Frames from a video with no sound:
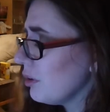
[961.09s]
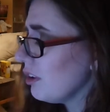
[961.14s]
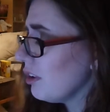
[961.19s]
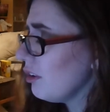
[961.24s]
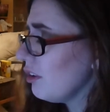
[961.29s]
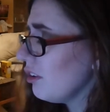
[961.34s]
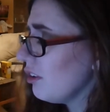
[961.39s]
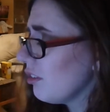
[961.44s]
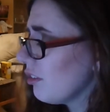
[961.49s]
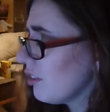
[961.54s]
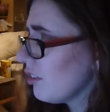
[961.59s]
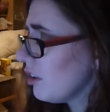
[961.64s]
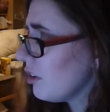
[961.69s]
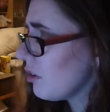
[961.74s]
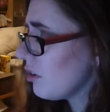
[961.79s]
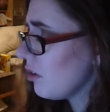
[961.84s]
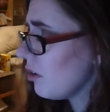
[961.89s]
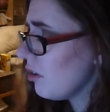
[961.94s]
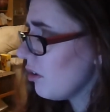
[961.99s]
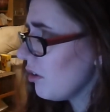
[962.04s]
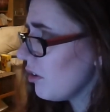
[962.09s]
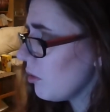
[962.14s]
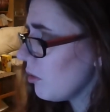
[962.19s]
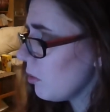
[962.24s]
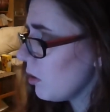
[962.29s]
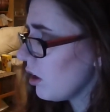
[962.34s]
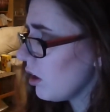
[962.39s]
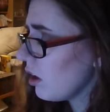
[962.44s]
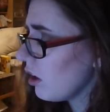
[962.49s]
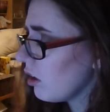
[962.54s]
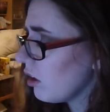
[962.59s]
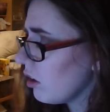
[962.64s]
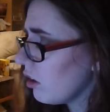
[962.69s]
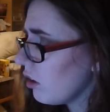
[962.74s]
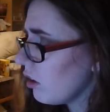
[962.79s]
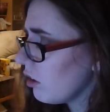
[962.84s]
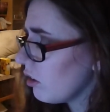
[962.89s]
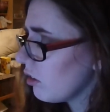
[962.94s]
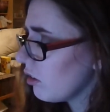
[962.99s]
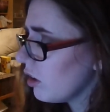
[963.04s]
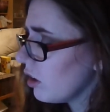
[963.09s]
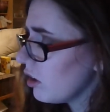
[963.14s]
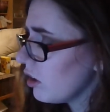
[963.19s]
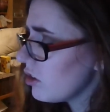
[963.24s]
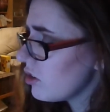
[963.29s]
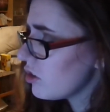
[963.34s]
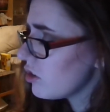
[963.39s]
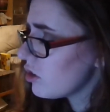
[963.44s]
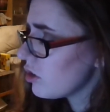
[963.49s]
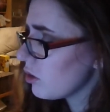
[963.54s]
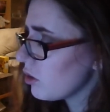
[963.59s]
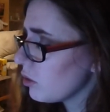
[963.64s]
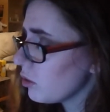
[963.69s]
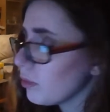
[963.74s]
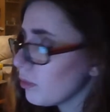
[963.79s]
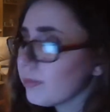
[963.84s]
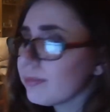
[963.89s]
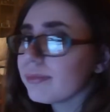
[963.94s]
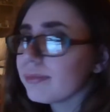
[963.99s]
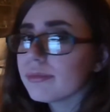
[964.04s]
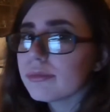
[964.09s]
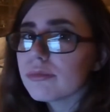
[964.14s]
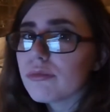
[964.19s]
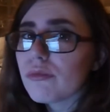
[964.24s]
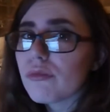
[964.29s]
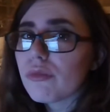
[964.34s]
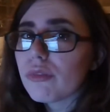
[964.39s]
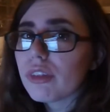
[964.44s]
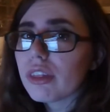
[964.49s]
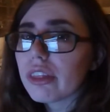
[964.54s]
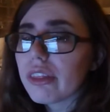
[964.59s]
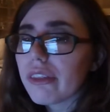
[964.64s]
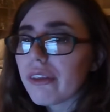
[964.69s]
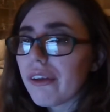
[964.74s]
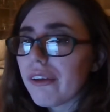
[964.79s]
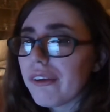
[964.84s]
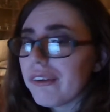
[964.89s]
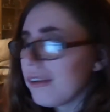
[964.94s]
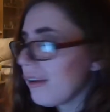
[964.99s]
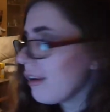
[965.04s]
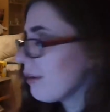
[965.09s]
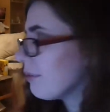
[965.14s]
any at all this weekend. So, yeah,